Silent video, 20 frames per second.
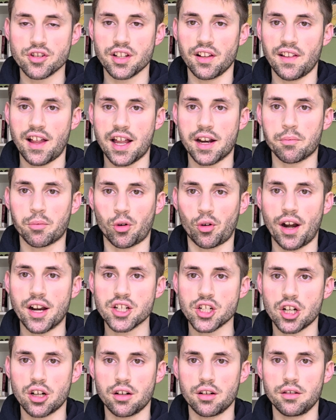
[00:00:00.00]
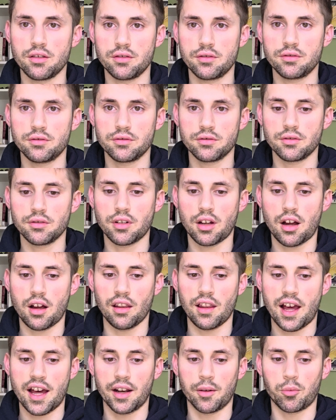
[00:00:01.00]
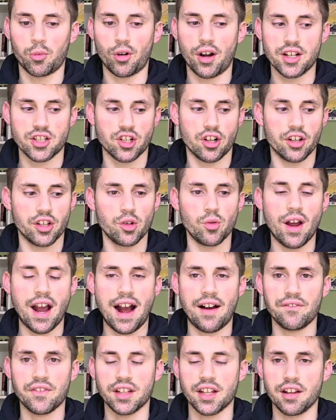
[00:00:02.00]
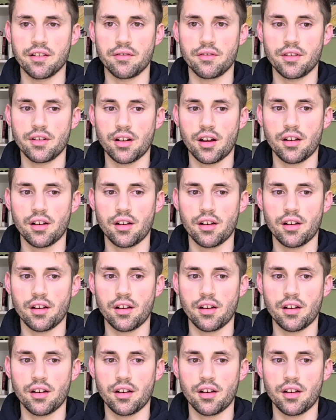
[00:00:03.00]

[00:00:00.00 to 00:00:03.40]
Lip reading: a lot of pressure. You have to